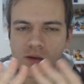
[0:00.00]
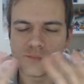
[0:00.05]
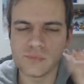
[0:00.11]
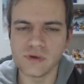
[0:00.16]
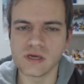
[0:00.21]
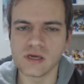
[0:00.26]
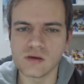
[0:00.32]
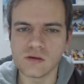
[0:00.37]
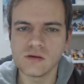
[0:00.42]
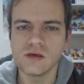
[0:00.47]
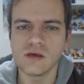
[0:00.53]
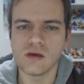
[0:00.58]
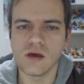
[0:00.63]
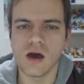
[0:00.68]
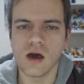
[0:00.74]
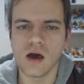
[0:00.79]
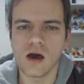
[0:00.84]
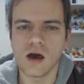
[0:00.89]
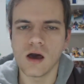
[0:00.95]
a bigger
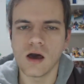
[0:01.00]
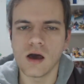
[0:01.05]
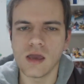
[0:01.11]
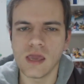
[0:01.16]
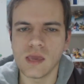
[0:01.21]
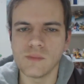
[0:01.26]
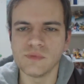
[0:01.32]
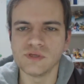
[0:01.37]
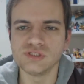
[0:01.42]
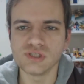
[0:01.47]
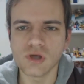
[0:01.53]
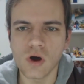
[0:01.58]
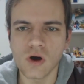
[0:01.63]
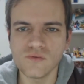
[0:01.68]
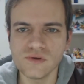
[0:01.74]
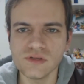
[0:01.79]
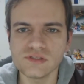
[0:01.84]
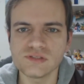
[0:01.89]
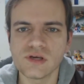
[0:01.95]
uh, image
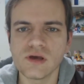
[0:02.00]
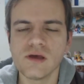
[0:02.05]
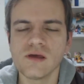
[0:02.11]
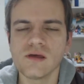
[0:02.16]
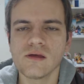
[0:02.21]
of it.